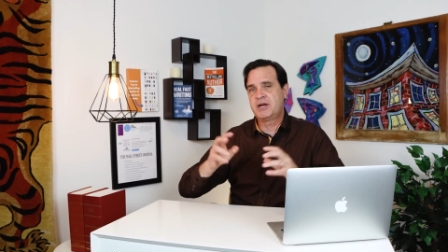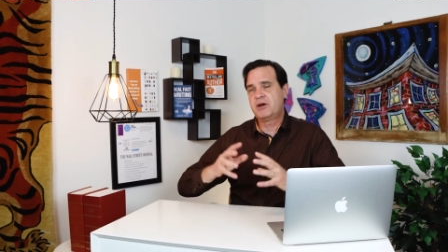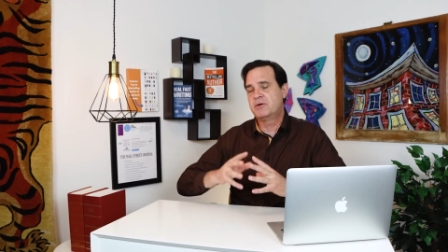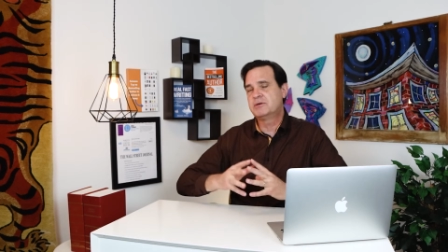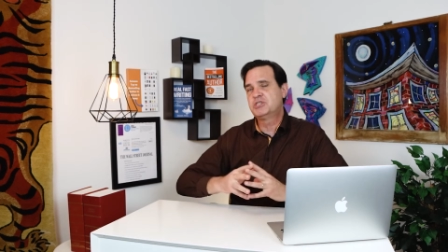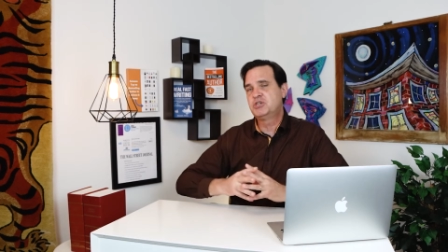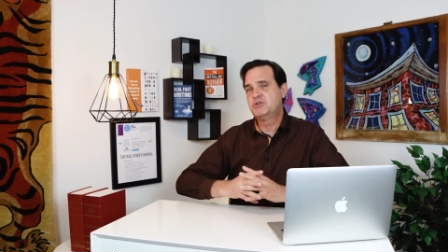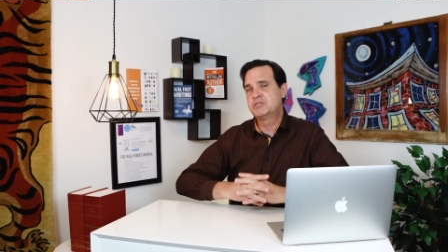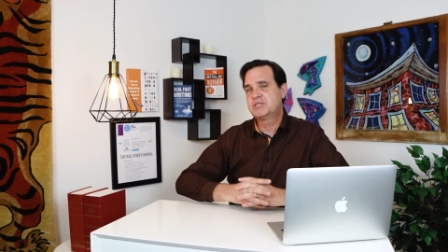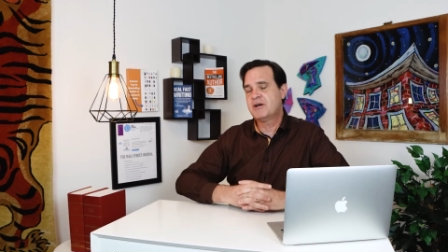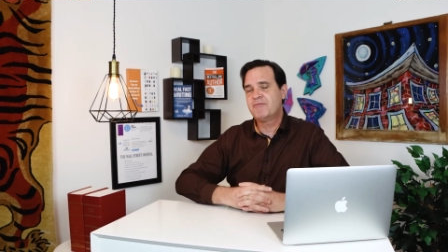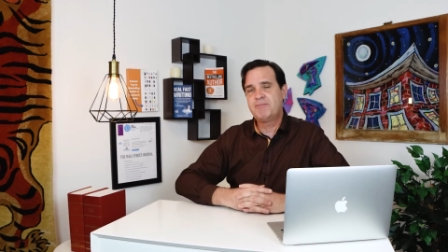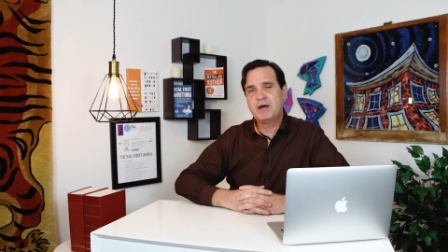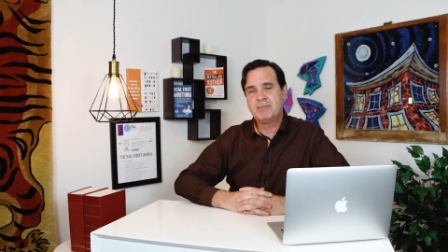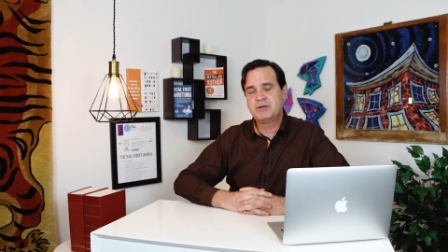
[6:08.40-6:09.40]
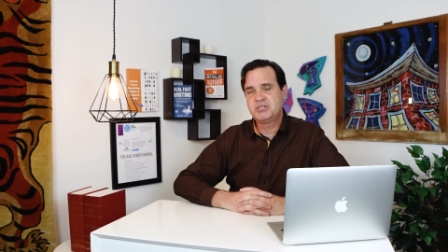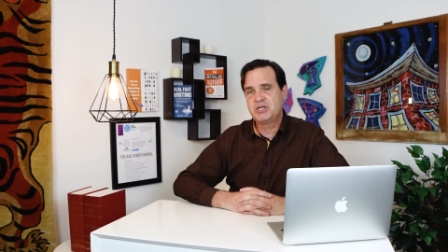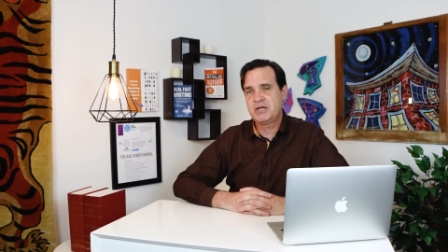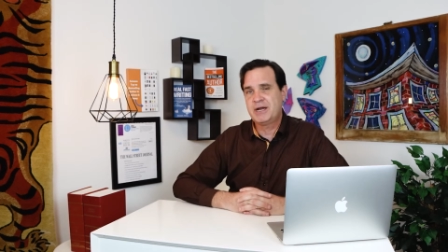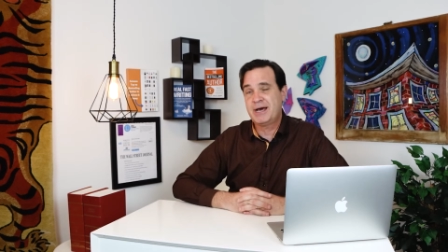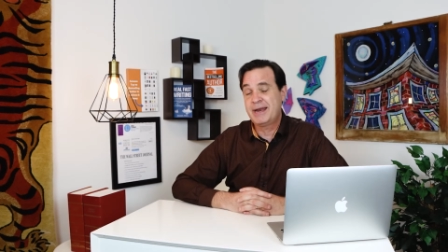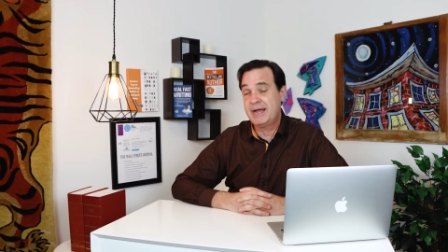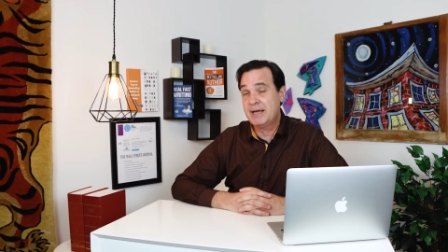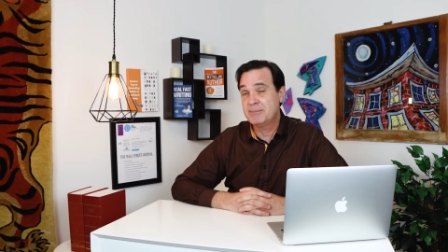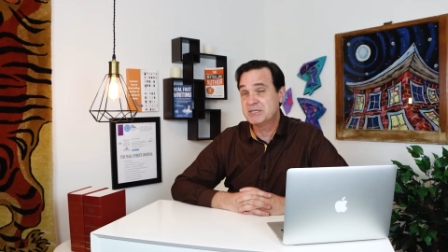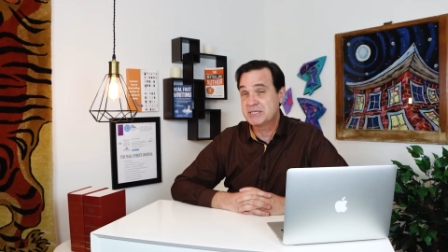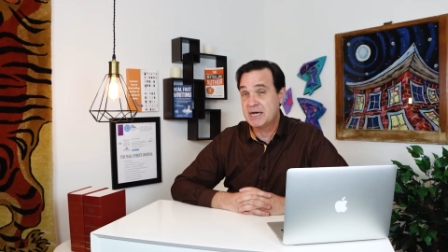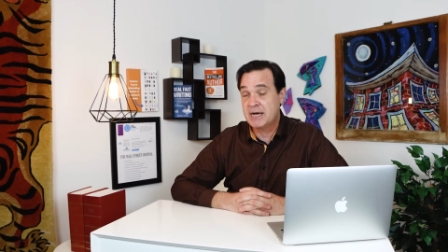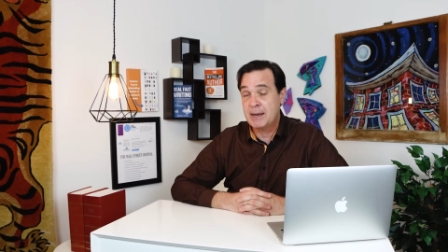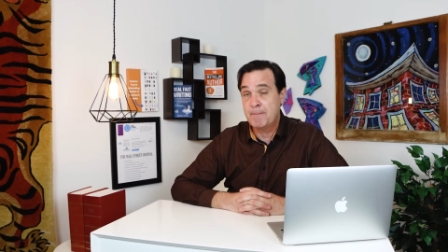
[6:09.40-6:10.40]
here to self-publishing on
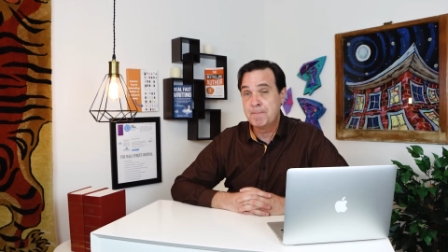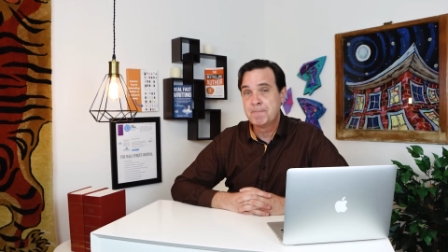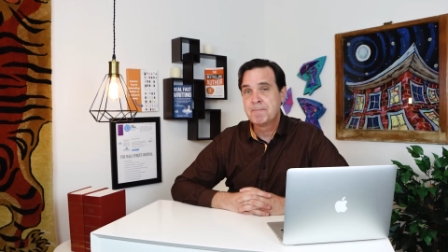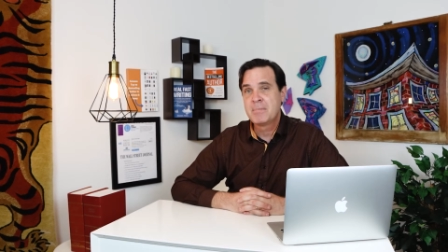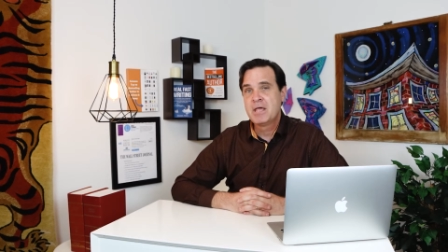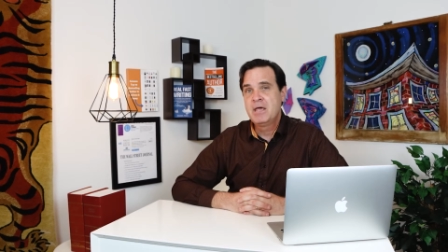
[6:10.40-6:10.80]
Amazon,